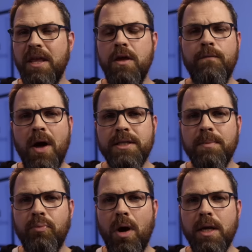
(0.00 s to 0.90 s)
that you've got
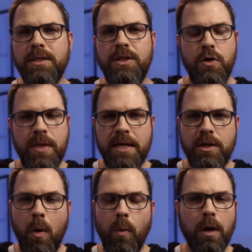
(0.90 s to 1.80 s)
some products too that
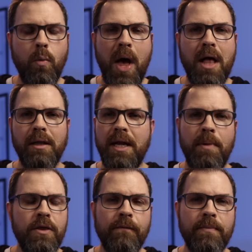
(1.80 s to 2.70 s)
don't work well, and
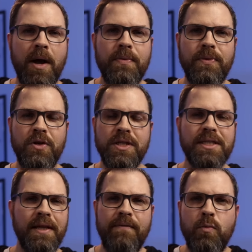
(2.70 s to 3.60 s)
month over month, you're just
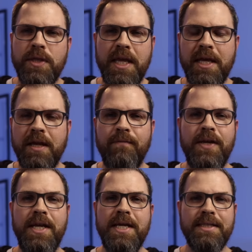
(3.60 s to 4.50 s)
living with the
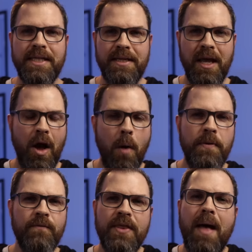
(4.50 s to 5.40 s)
inconvenience and
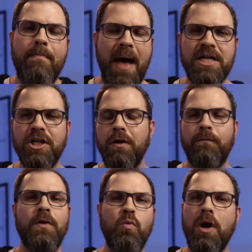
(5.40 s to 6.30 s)
hoping for that magical
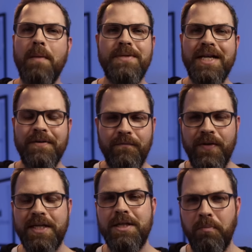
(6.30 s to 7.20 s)
firmware update to
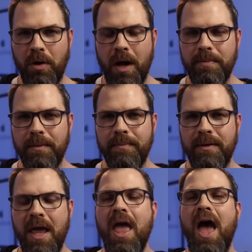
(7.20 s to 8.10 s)
fix the problem.
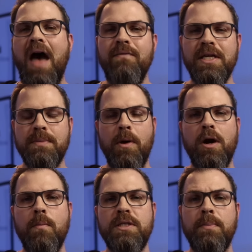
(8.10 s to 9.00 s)
Having a
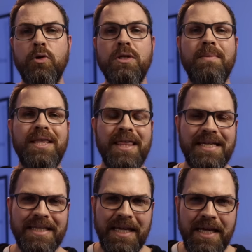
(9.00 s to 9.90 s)
smart home is supposed to make
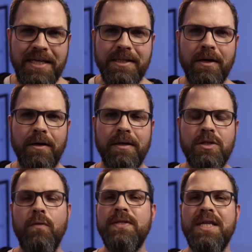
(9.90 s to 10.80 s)
things easier,
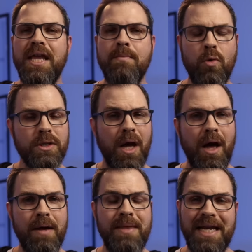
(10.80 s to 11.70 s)
so if it's taking more
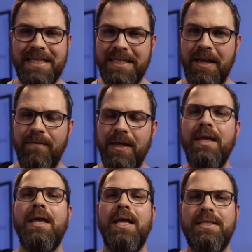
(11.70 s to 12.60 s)
time than it's
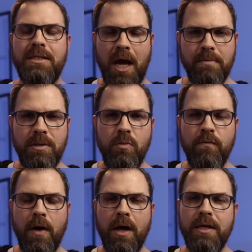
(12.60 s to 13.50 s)
saving, it's time to
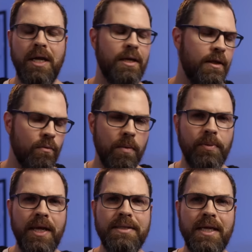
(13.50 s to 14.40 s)
move on and either
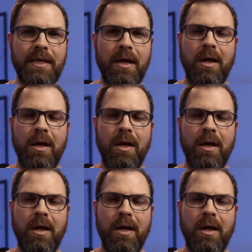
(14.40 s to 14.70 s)
replace it